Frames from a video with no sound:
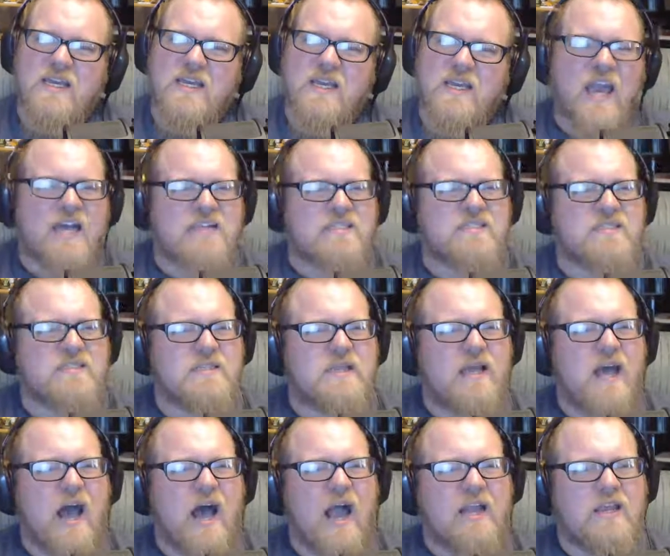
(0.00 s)
yes,
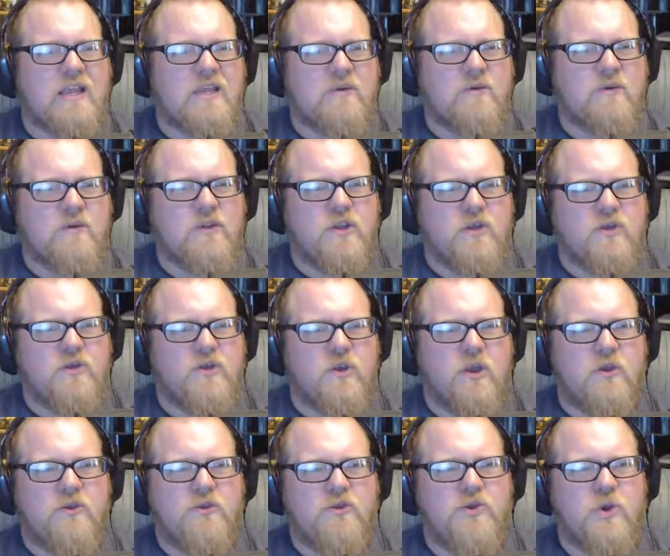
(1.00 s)

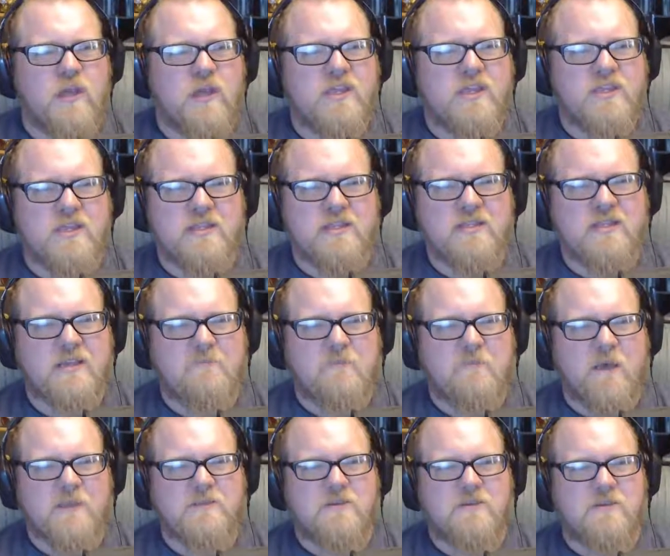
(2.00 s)
you enjoyed the
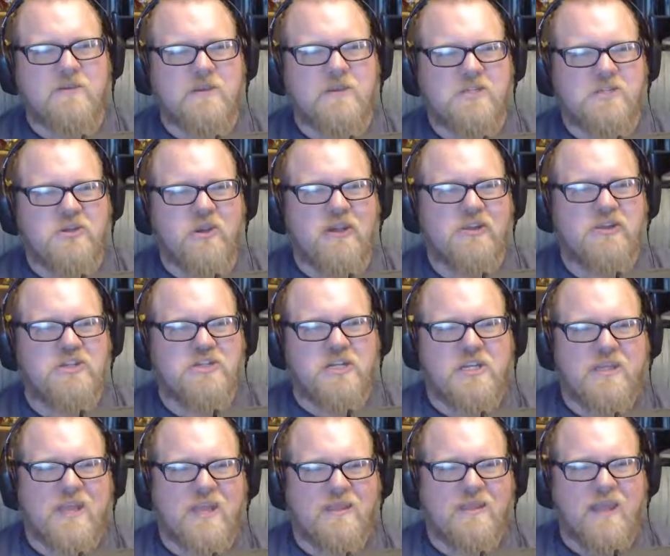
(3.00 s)
puzzle and the strategy
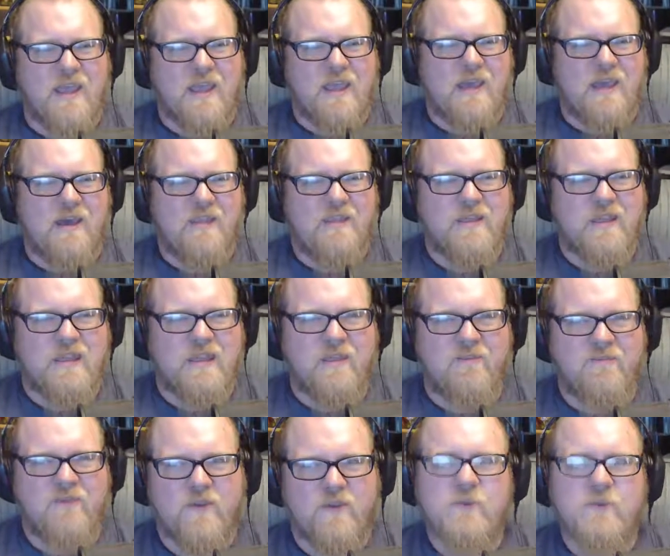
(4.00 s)
that they
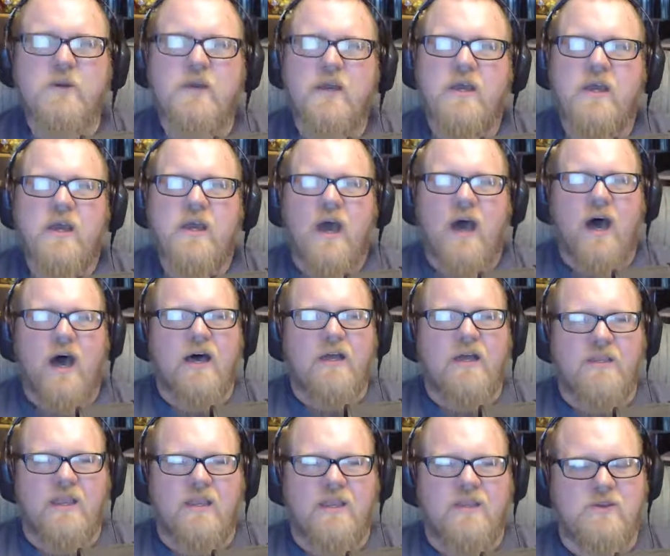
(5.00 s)
give you.
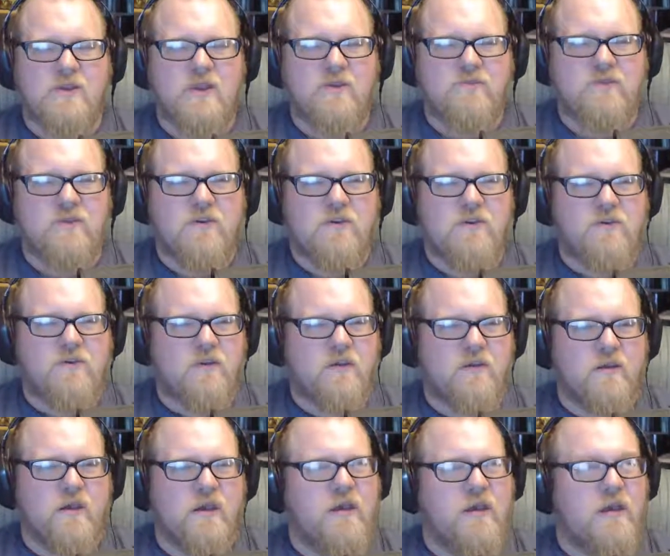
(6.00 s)
They do give you
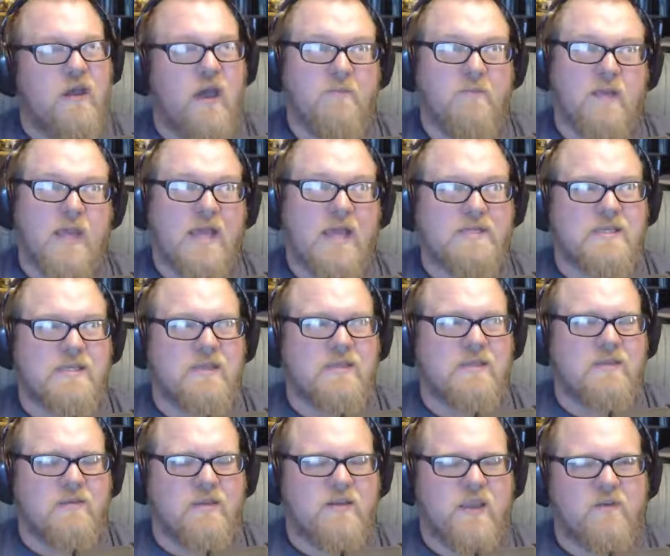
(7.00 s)
your, I'm guessing
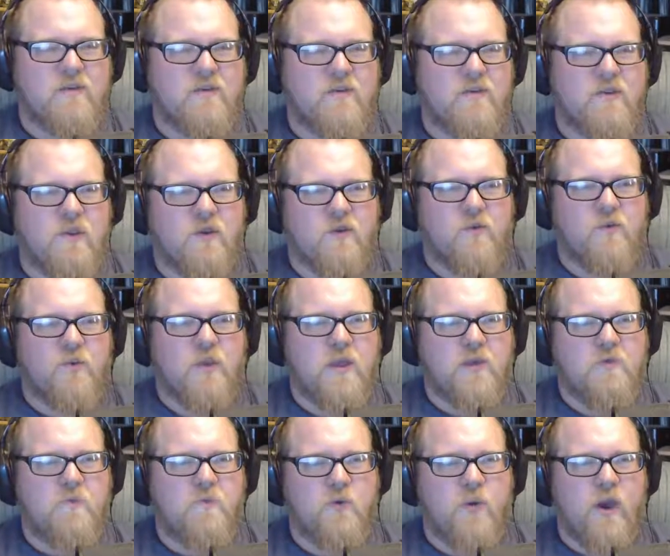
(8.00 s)
they'll give you your
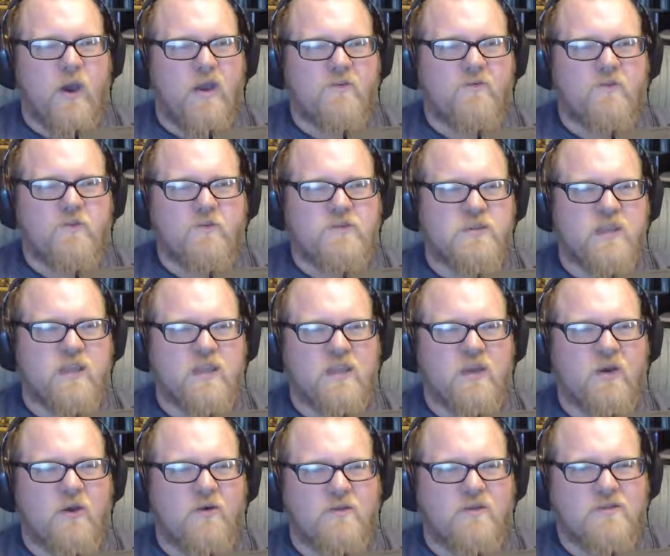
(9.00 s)
weeaboo waifus that
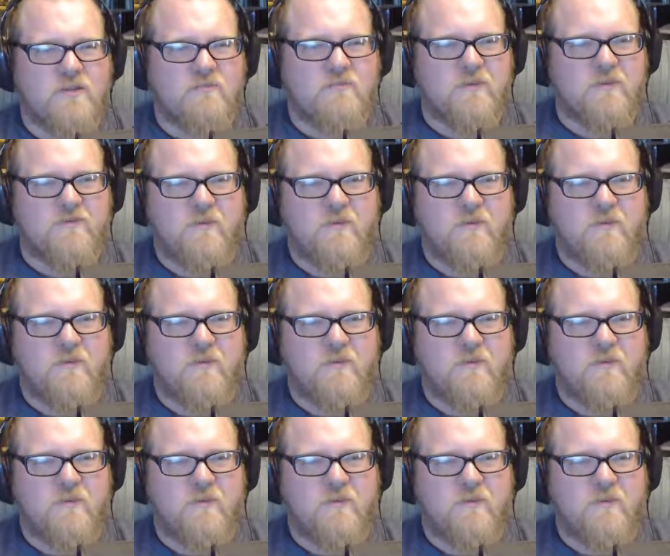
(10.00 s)
you always seem to